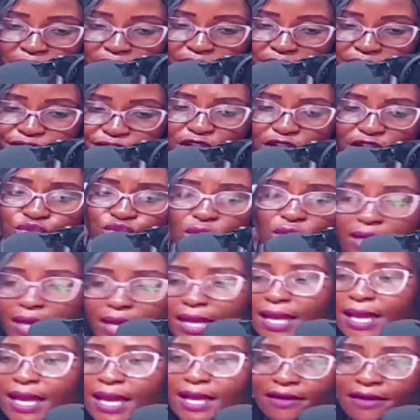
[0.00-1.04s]
The first one
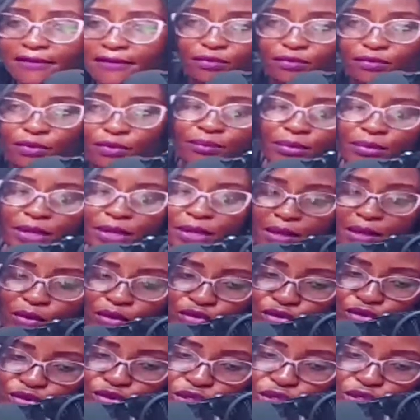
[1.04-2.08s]
I have with me that I
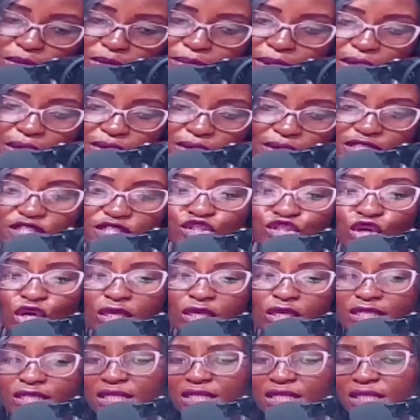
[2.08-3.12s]
want to talk about is
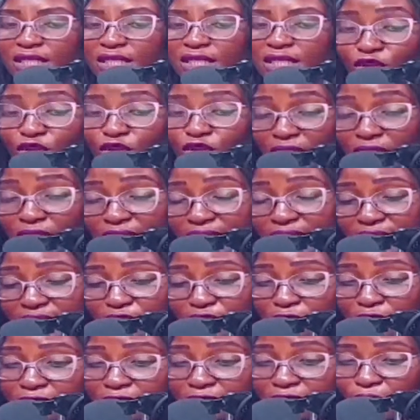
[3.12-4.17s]
nullity
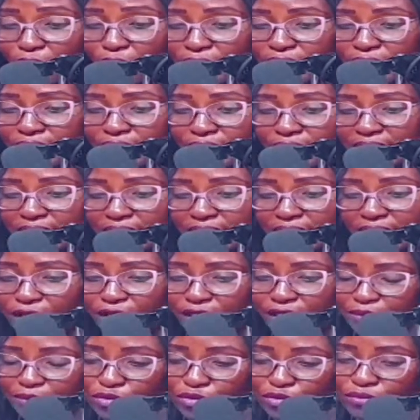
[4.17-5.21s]
of void and
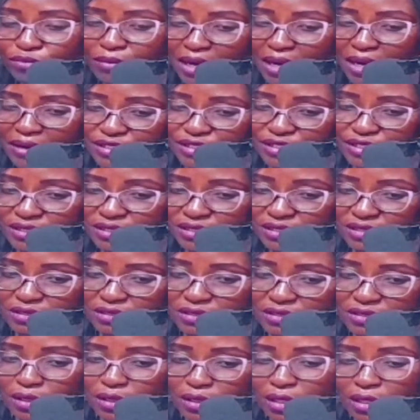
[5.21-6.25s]
voidable marriages.
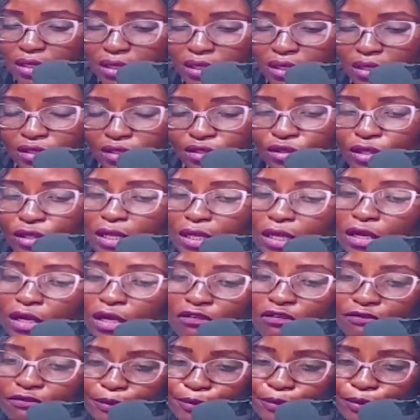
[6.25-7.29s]
A lot
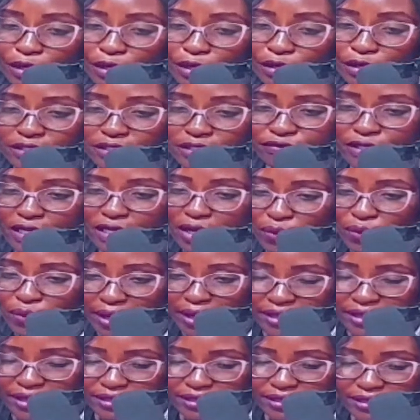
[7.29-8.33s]
of people are not even aware
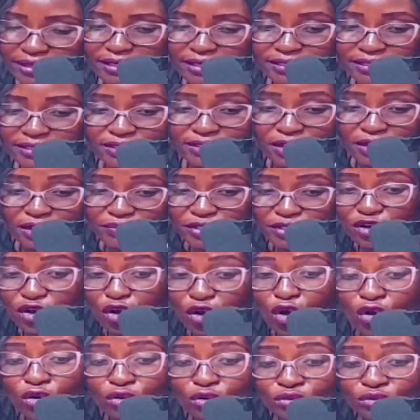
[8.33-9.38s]
that there is something
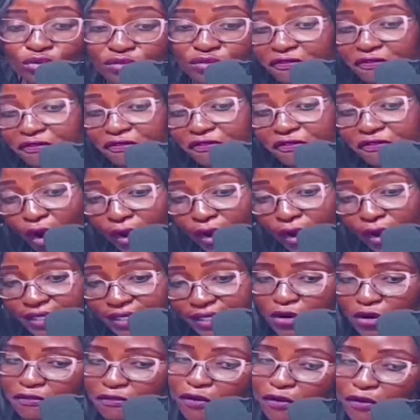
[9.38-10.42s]
called
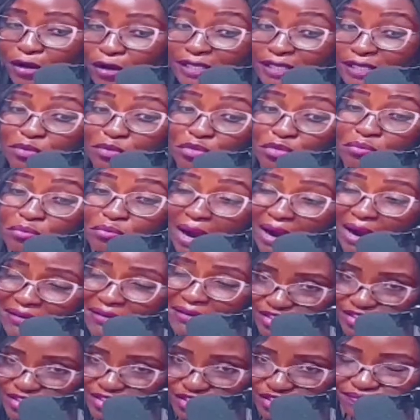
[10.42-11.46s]
void or voidable
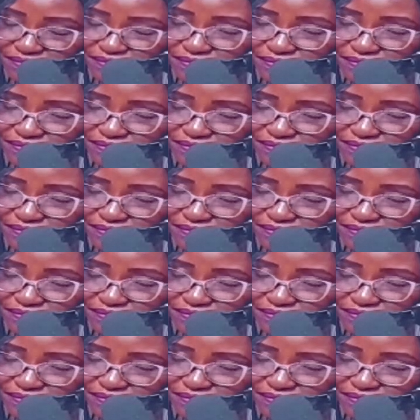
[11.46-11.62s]
marriage.